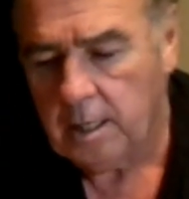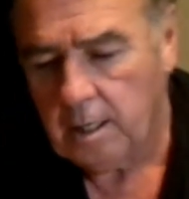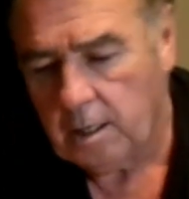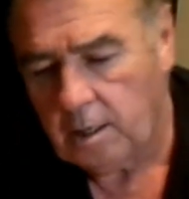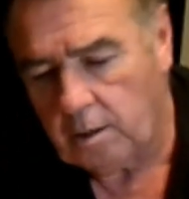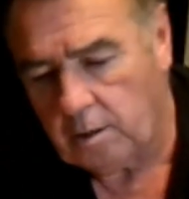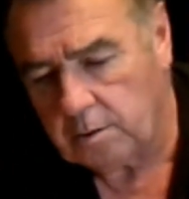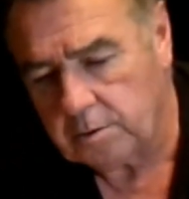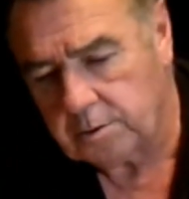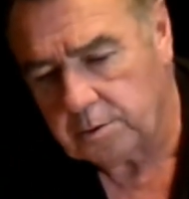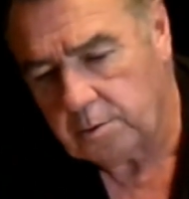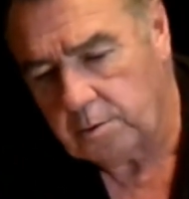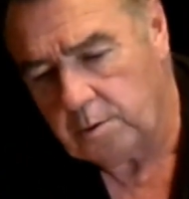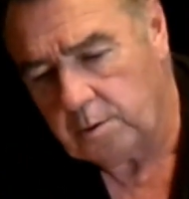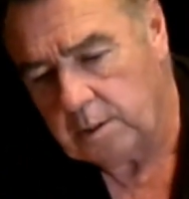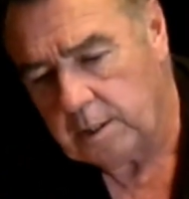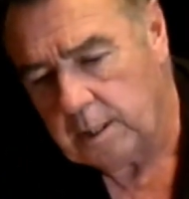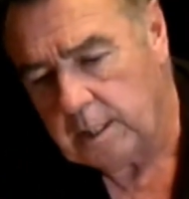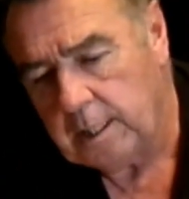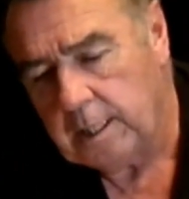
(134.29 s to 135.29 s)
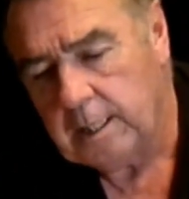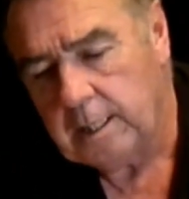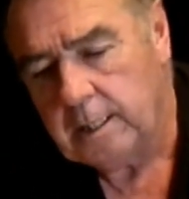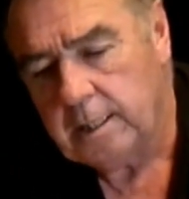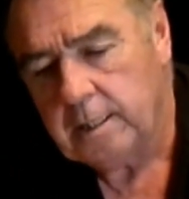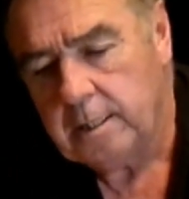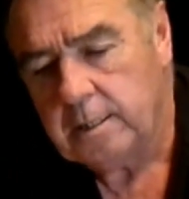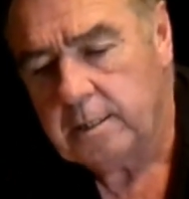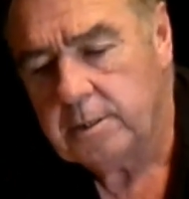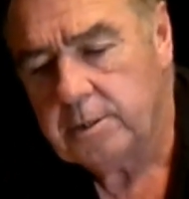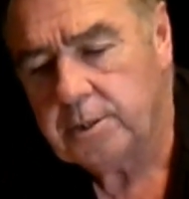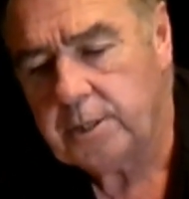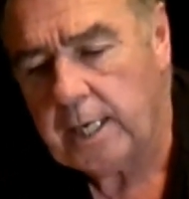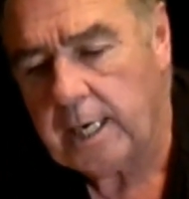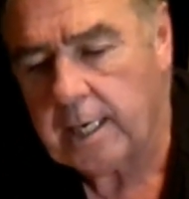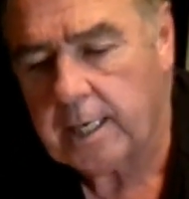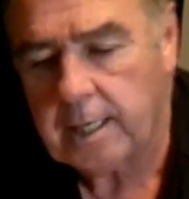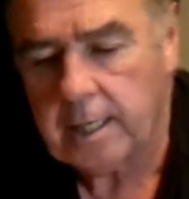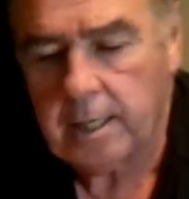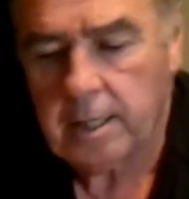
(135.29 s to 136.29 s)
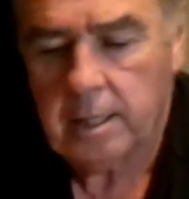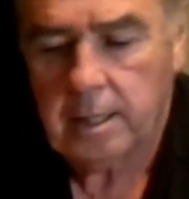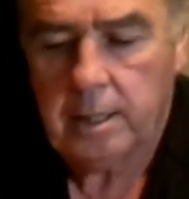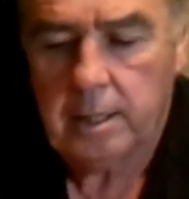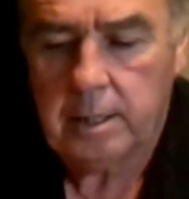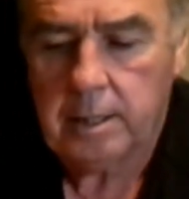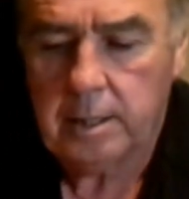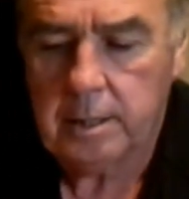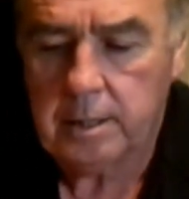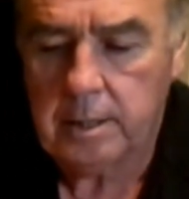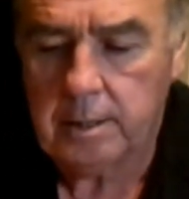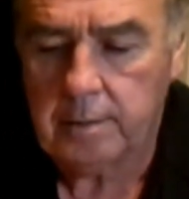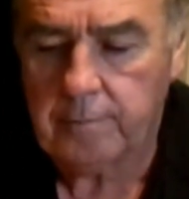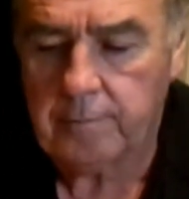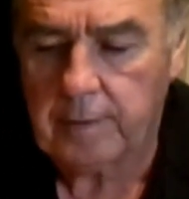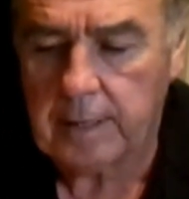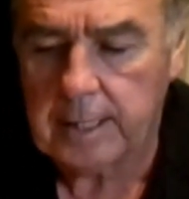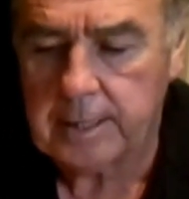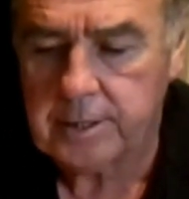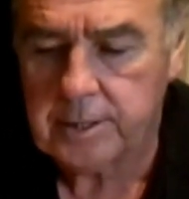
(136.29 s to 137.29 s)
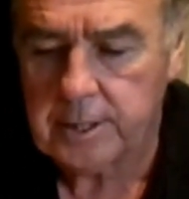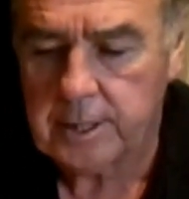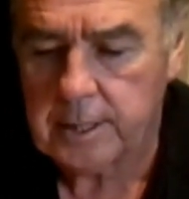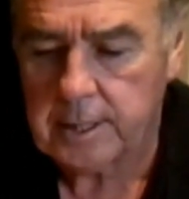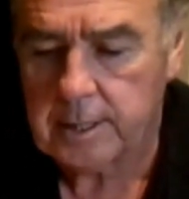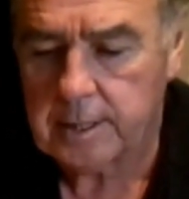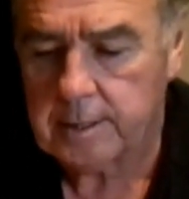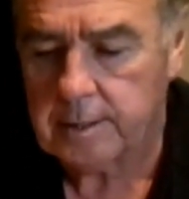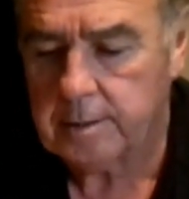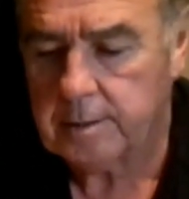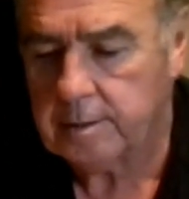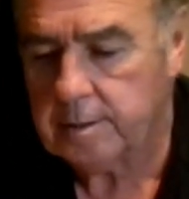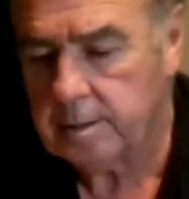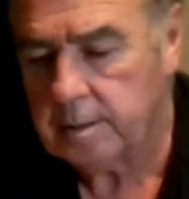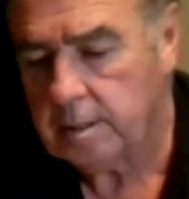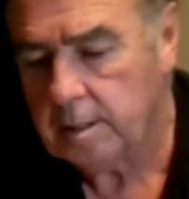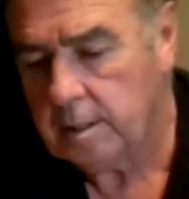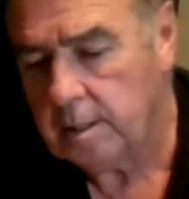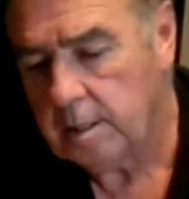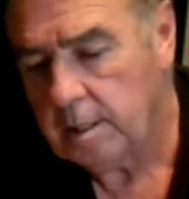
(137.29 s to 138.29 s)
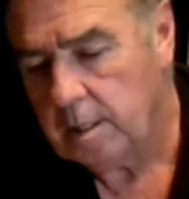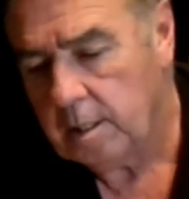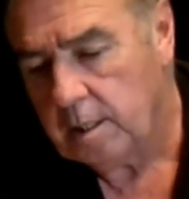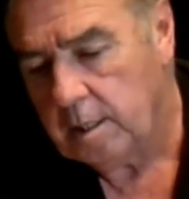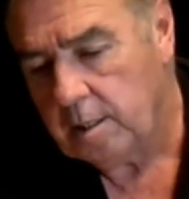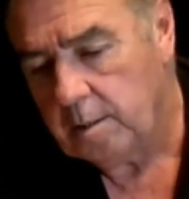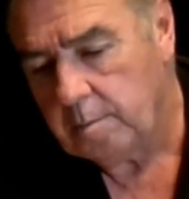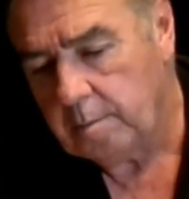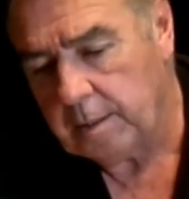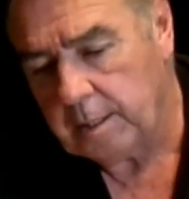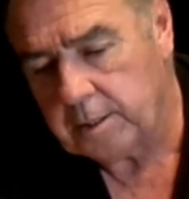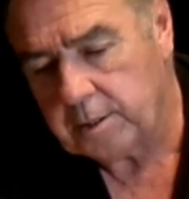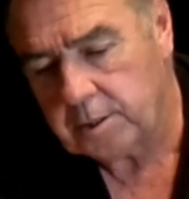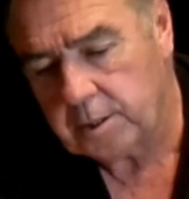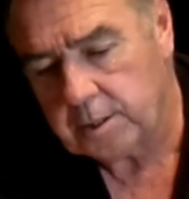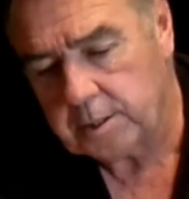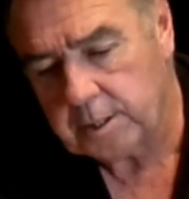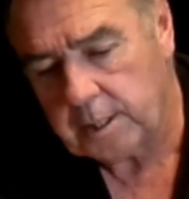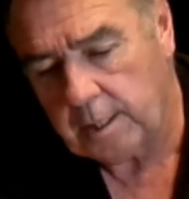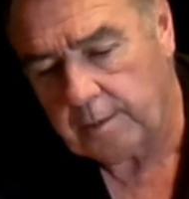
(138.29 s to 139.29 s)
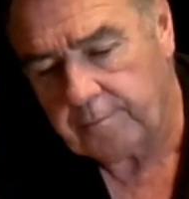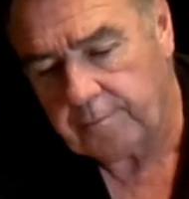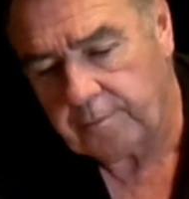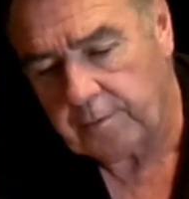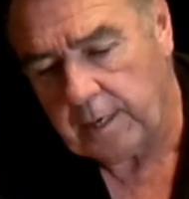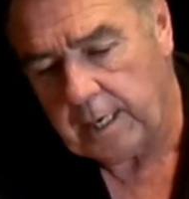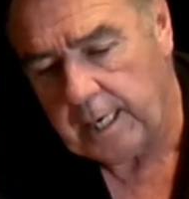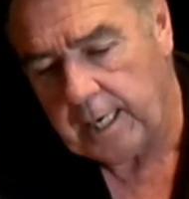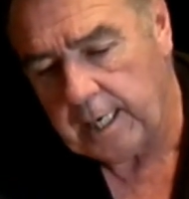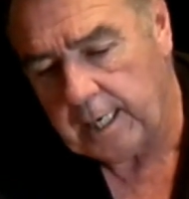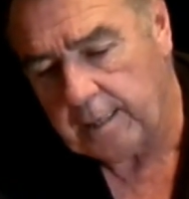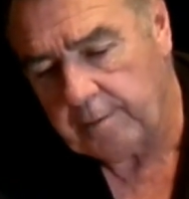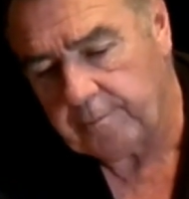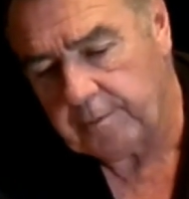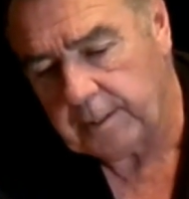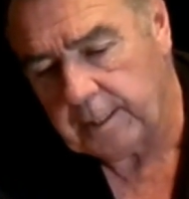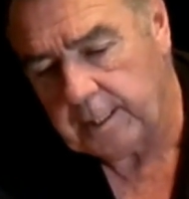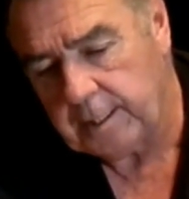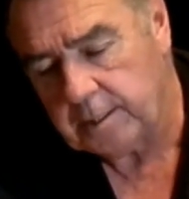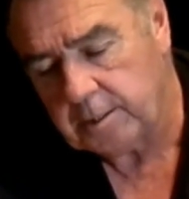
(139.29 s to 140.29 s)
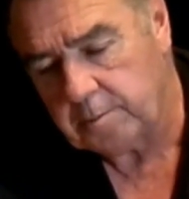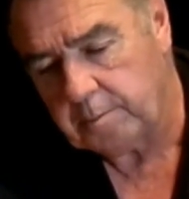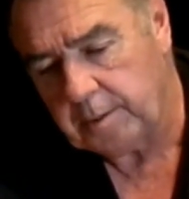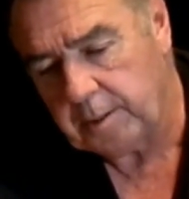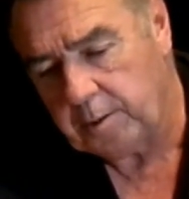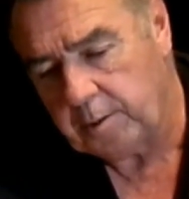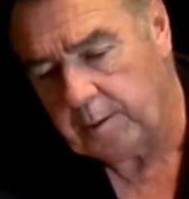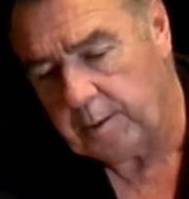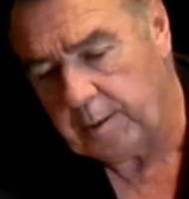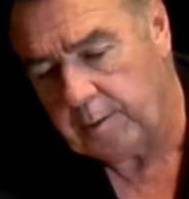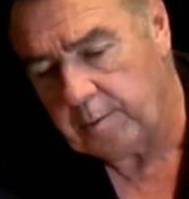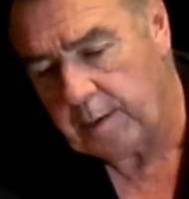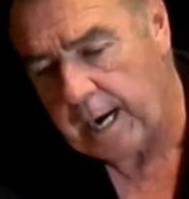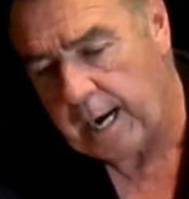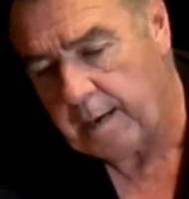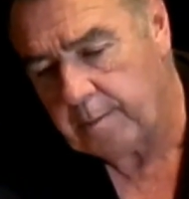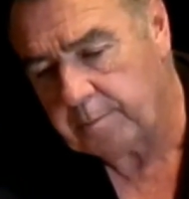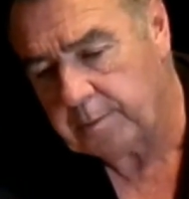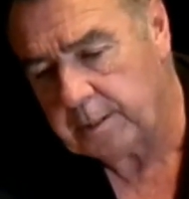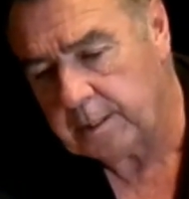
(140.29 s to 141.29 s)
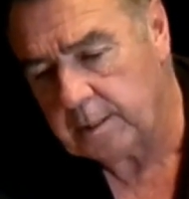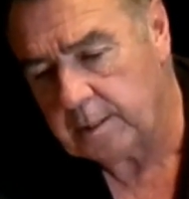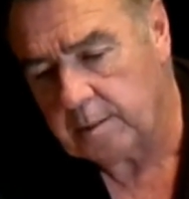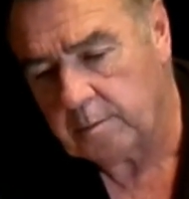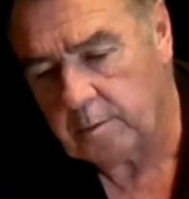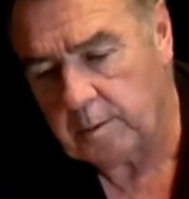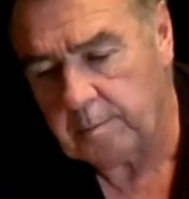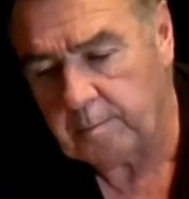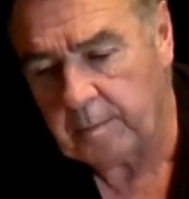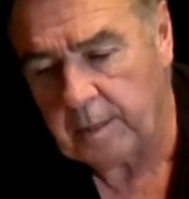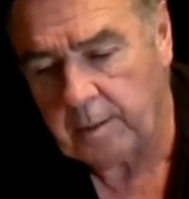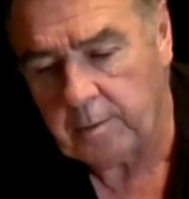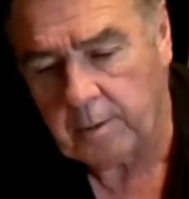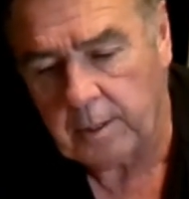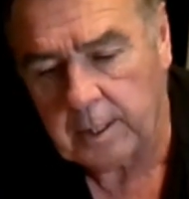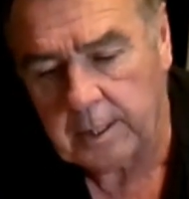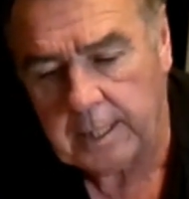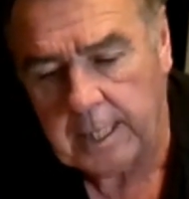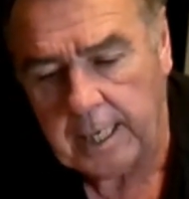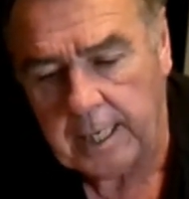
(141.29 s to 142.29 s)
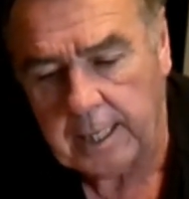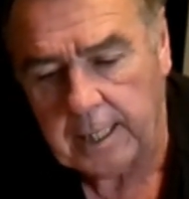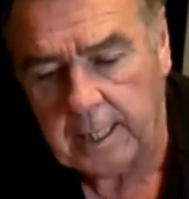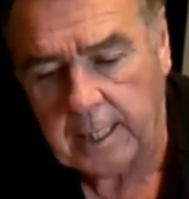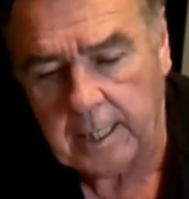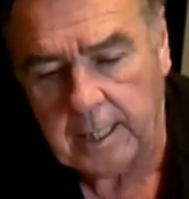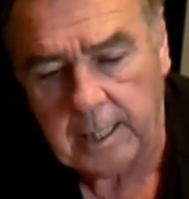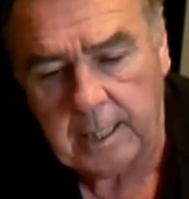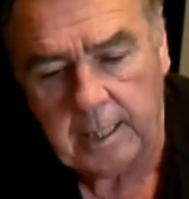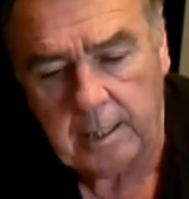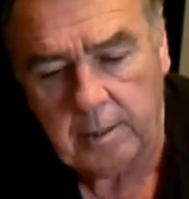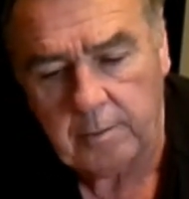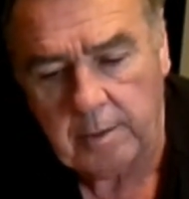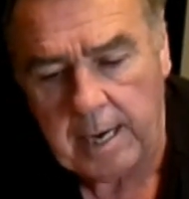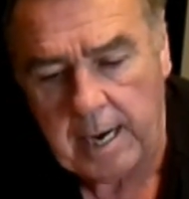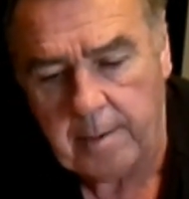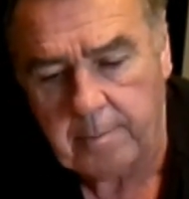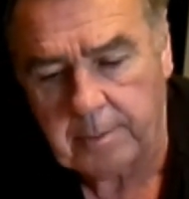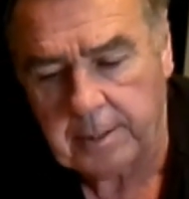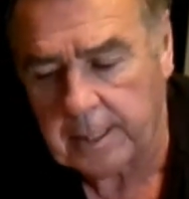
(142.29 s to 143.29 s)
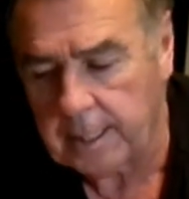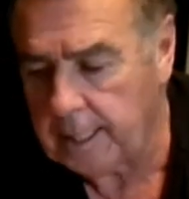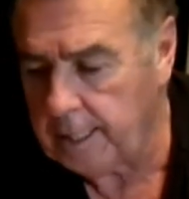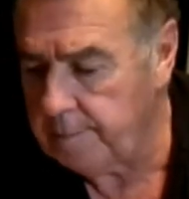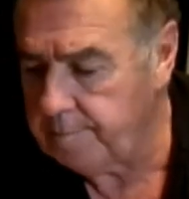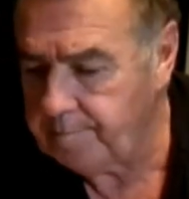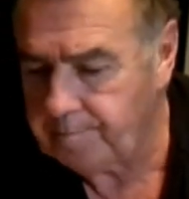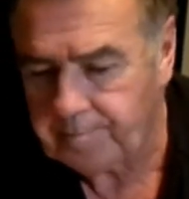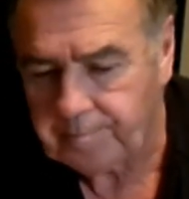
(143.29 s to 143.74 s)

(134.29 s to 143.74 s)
Also, check your fleshing. Make sure it's not fraying. If it needs to be rewrapped, you might want to take it in, get it wrapped again.